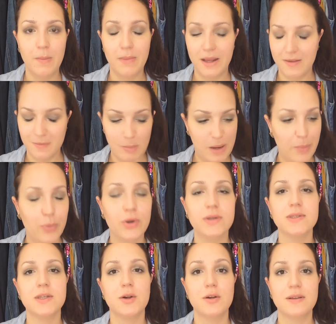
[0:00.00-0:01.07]
It's my
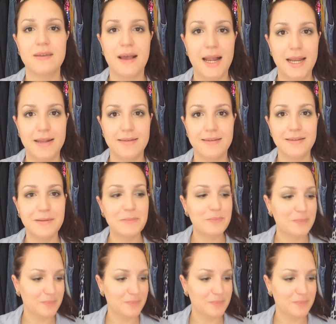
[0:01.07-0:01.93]
personal talent.